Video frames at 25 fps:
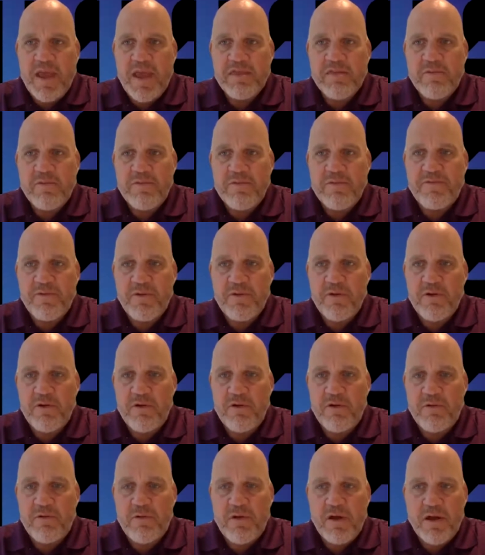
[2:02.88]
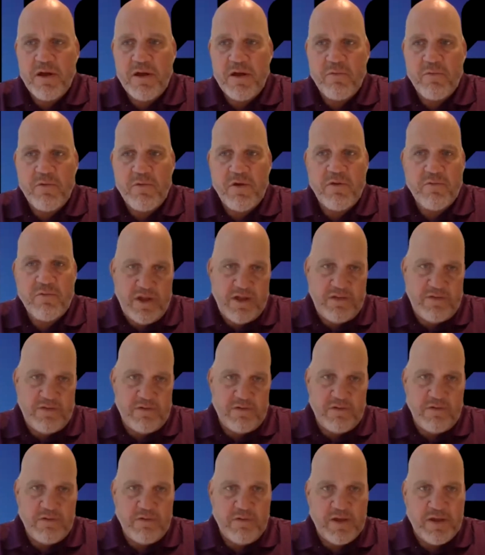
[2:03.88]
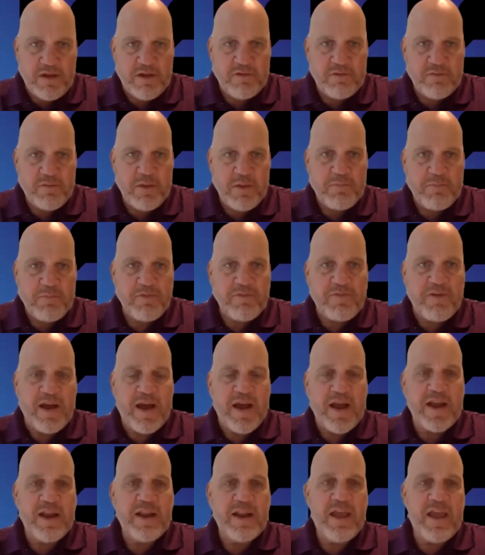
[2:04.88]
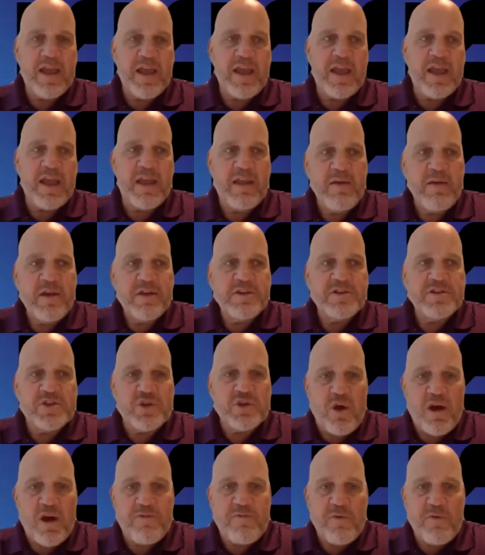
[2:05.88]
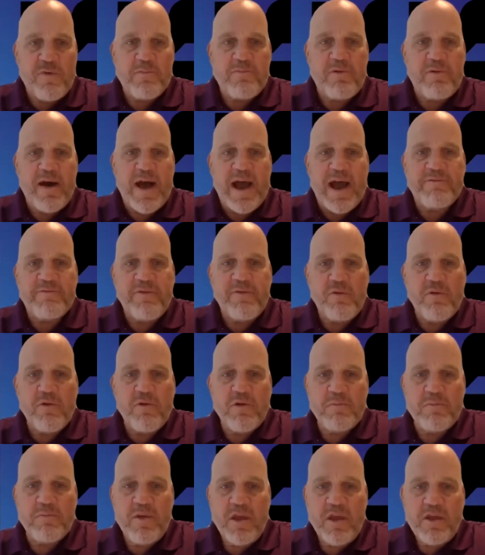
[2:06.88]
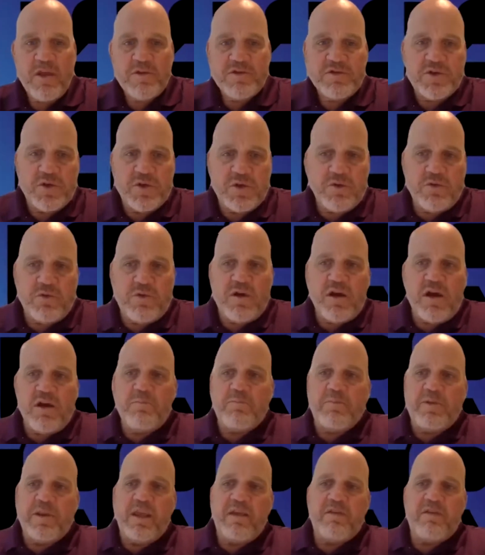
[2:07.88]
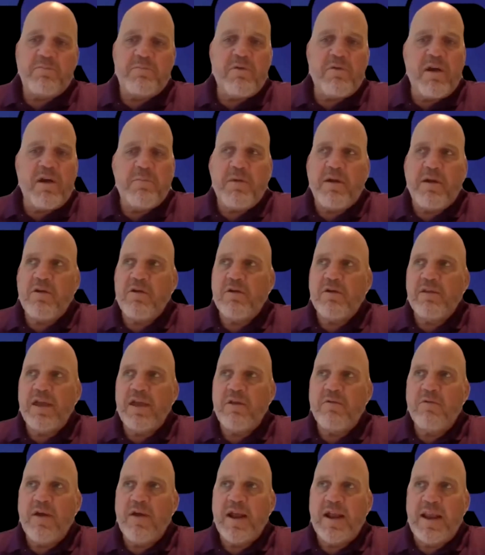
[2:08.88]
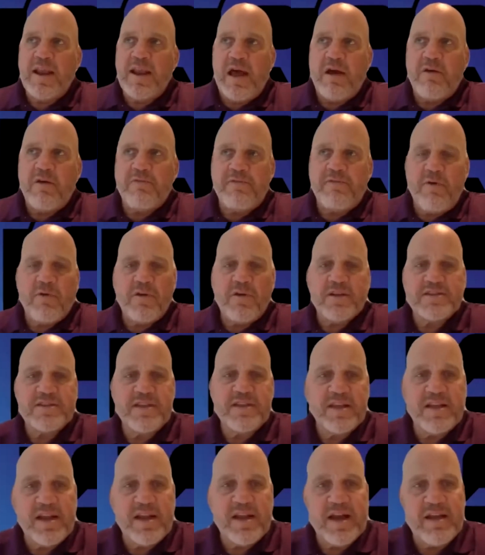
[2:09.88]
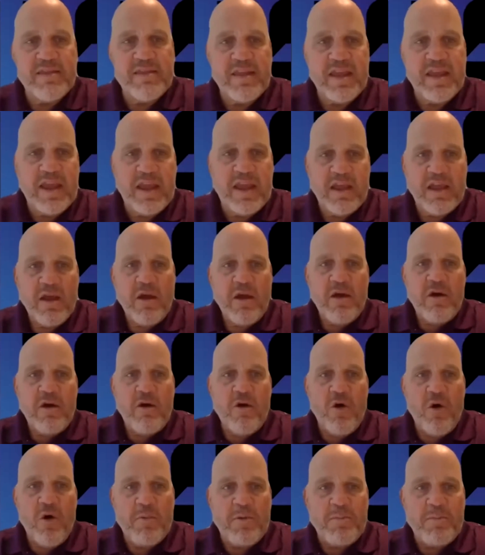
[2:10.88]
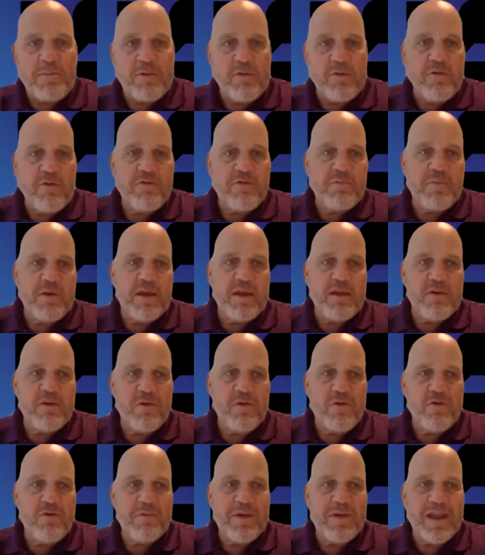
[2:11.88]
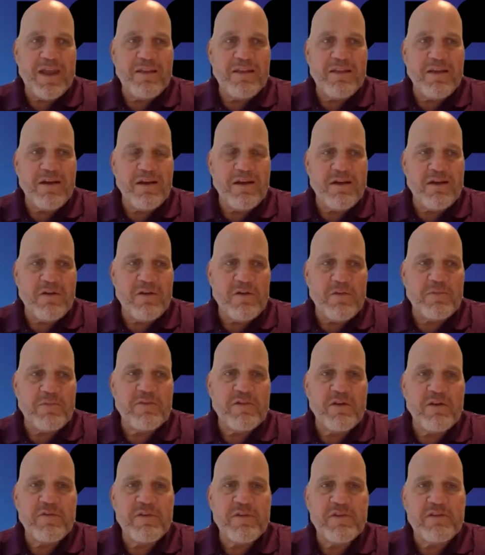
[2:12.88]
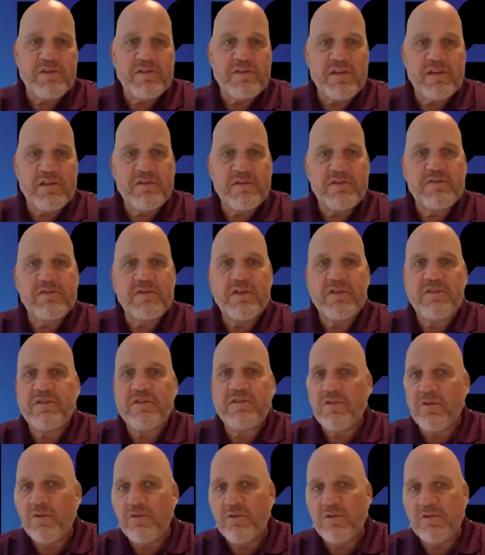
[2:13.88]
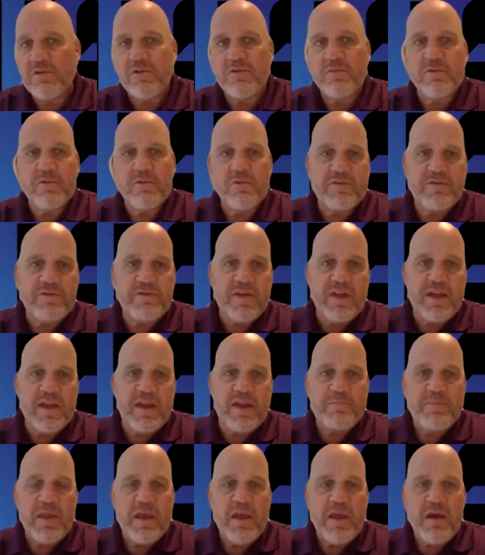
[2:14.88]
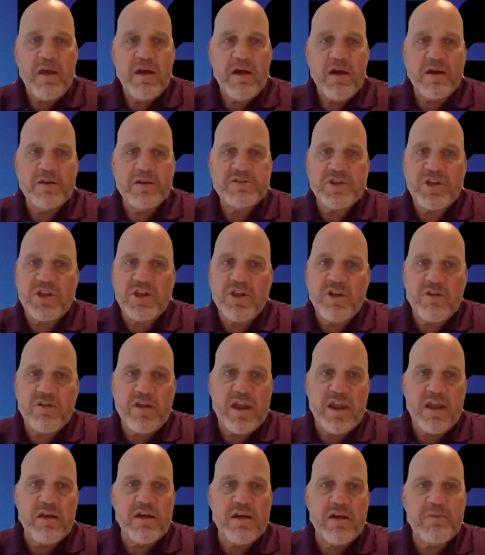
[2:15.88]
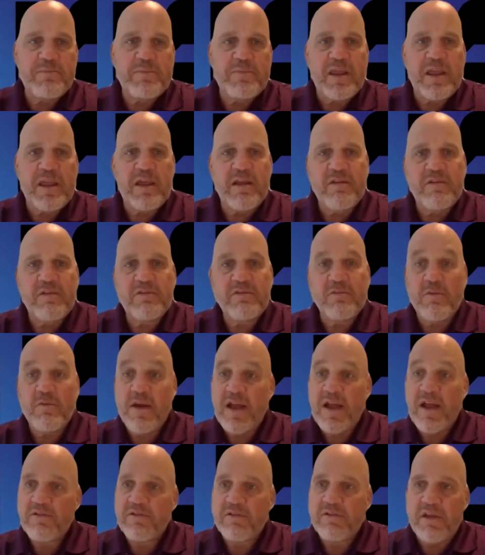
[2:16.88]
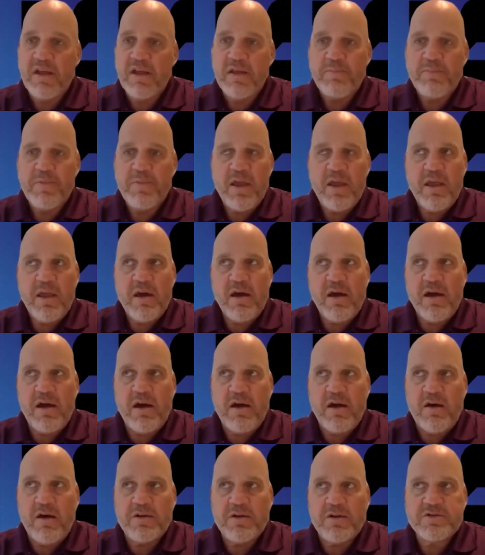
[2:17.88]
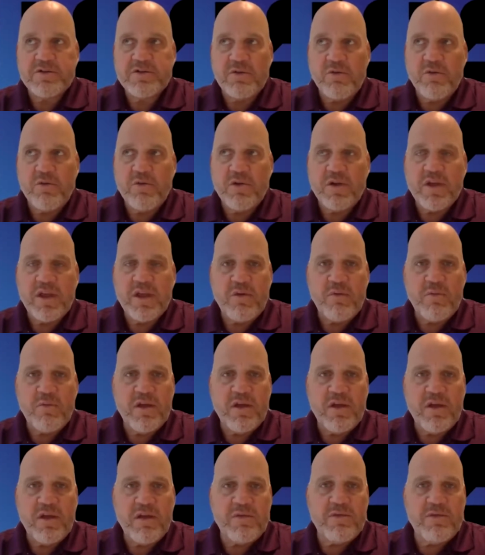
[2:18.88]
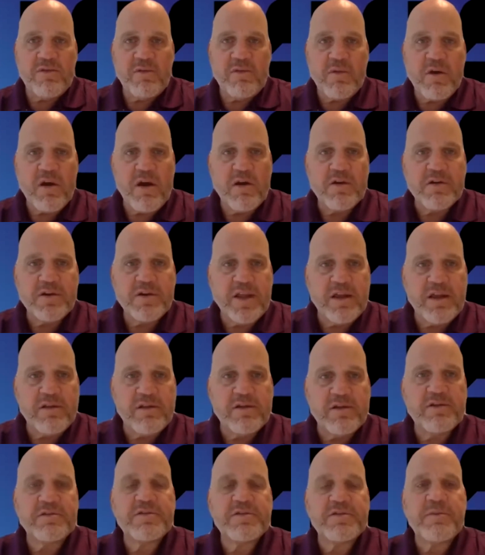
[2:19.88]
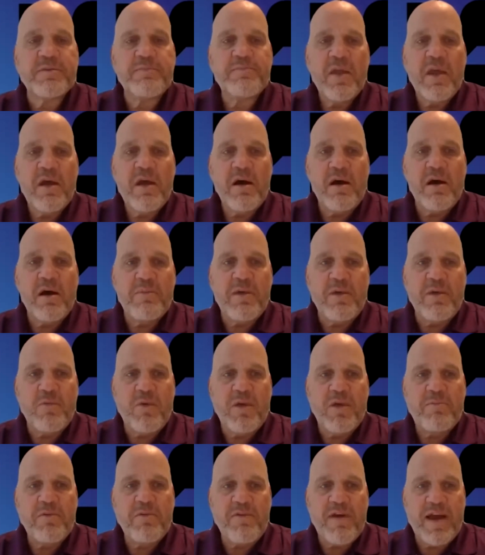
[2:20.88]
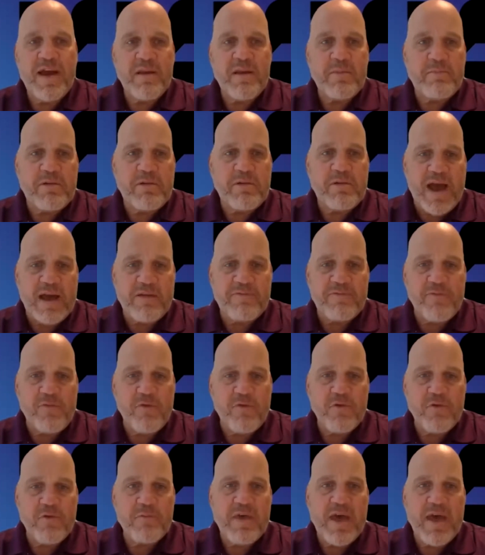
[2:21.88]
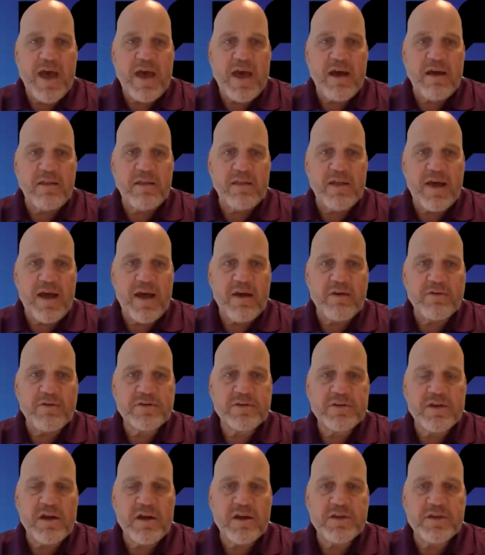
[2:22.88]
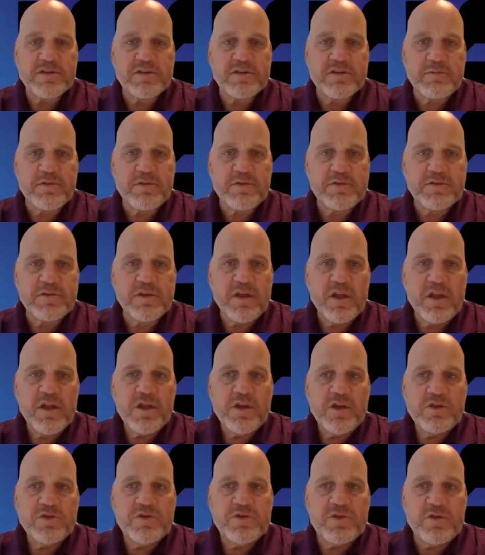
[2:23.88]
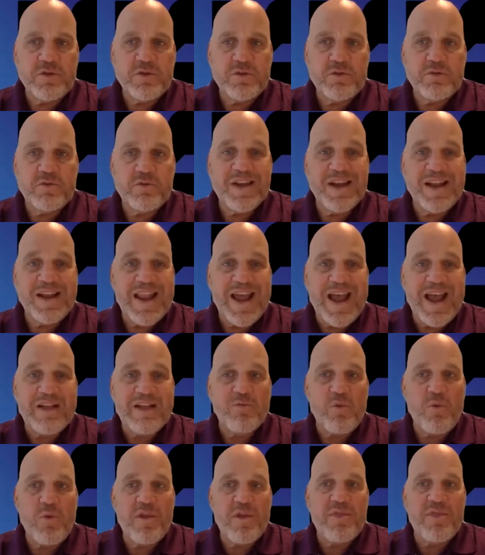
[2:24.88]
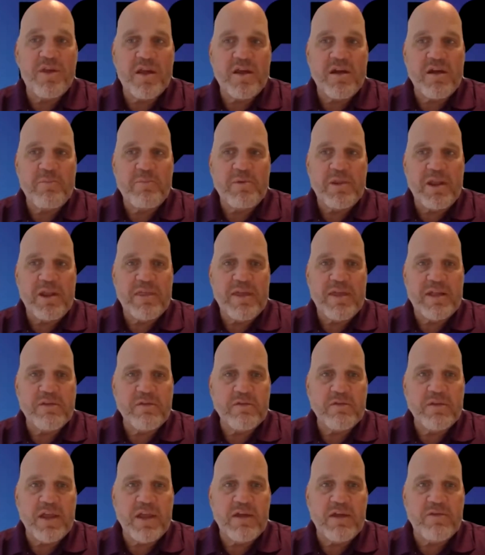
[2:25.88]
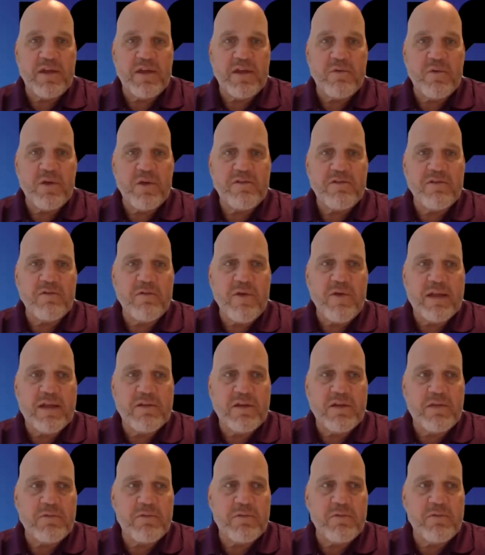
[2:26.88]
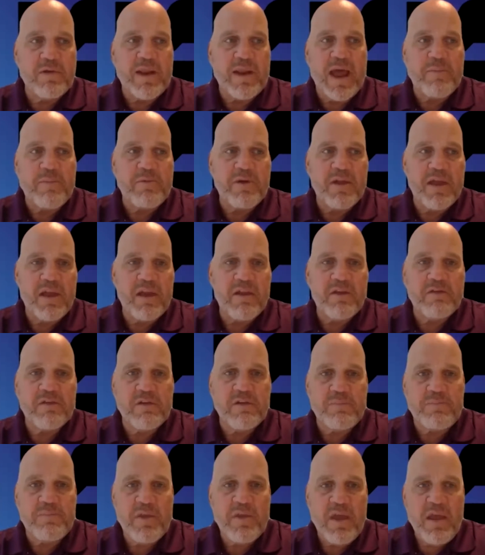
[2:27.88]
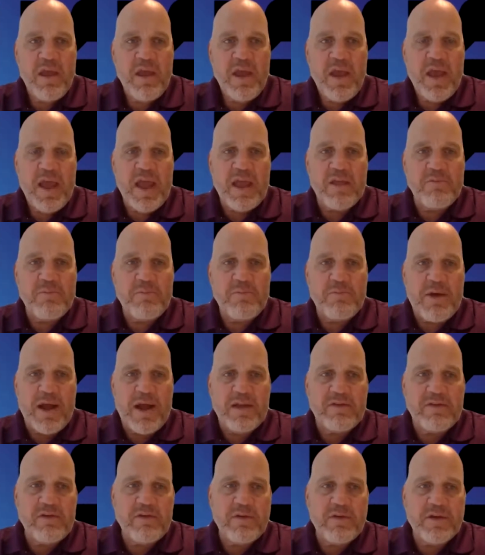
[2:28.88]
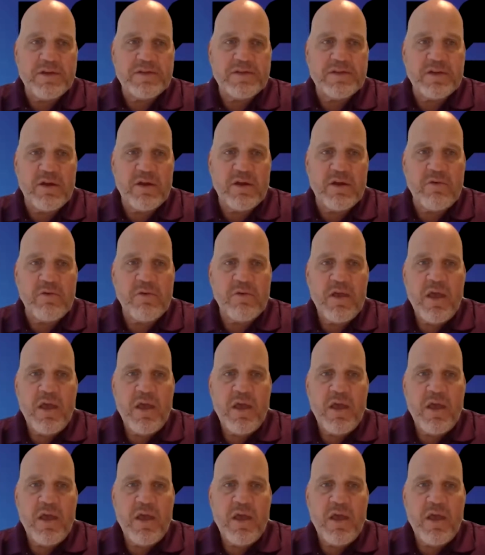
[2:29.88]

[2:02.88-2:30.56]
the Referral. What we do is we provide a software platform to companies, primarily right now focused in on the home improvement, home services industry, solar, roofing, security companies. We're actually also working with some car dealers, and we provide a platform that allows customers to connect with the company that they're dealing with directly through an application. And by doing so,